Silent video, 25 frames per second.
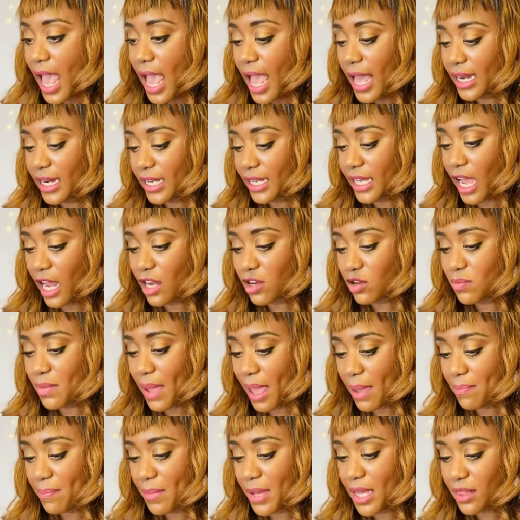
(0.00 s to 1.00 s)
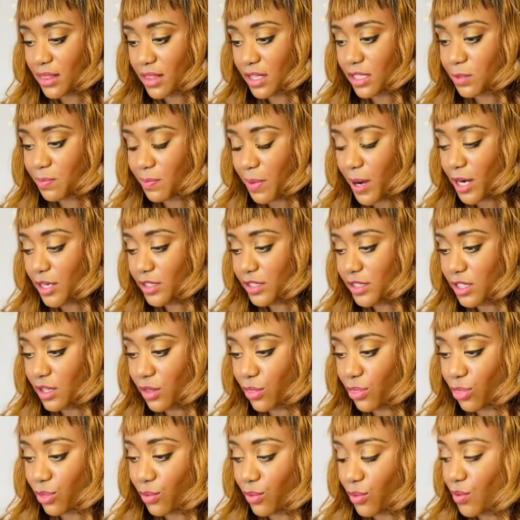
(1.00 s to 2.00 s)
And again, you may meet this
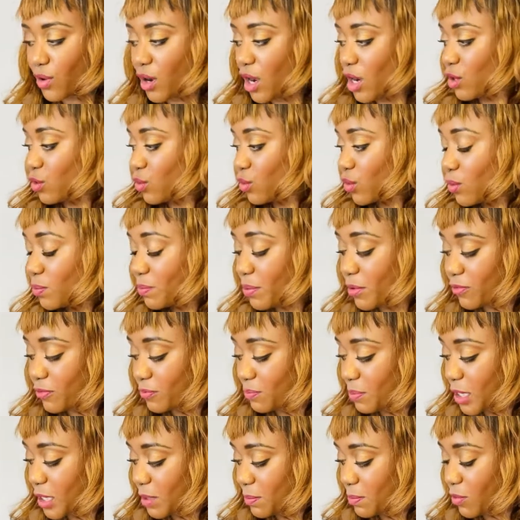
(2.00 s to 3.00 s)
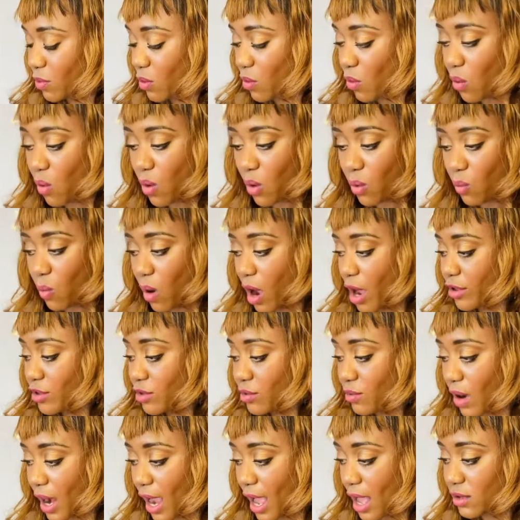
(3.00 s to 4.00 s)
person through a group of people or while
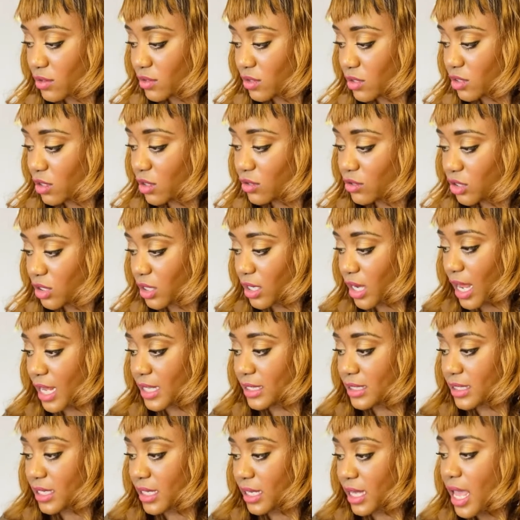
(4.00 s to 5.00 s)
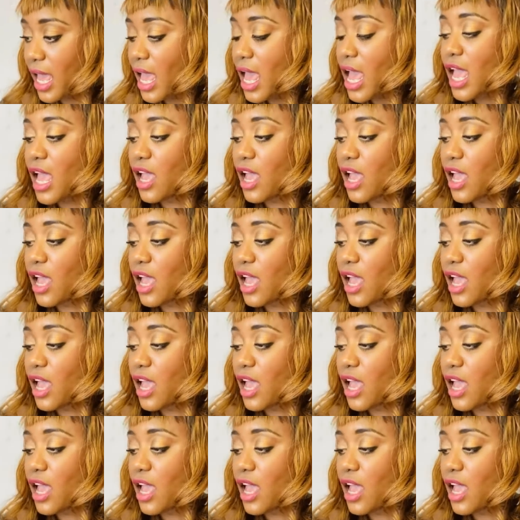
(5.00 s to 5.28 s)
you are out socializing.